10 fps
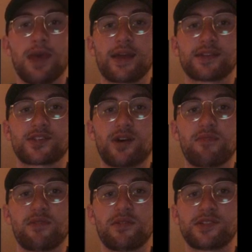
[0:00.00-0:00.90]
it can still
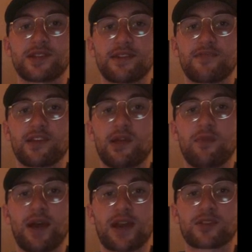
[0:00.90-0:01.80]
have a significant
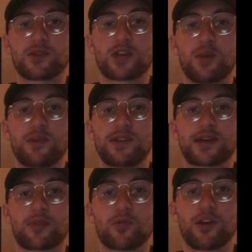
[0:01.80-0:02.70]
impact on a company's
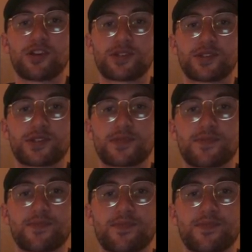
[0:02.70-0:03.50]
operations.